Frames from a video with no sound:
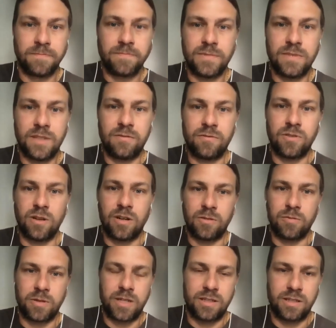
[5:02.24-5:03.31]
And for
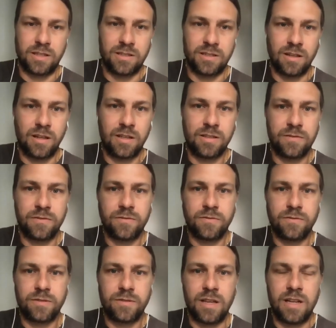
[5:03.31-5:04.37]
hardware, there's a lot of
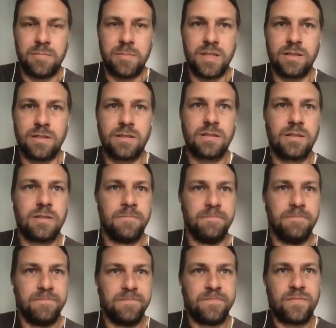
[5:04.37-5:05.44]
elements,
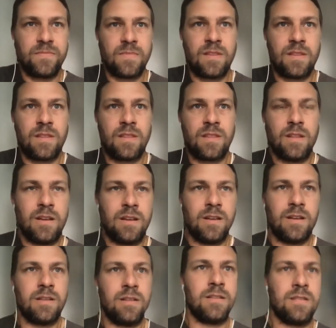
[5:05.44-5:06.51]

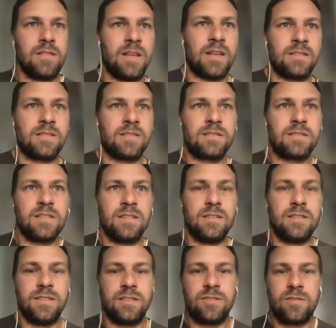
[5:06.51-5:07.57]
and that still
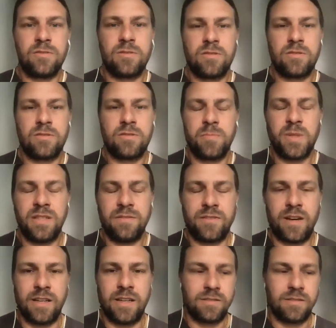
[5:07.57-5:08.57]
needs to be defined.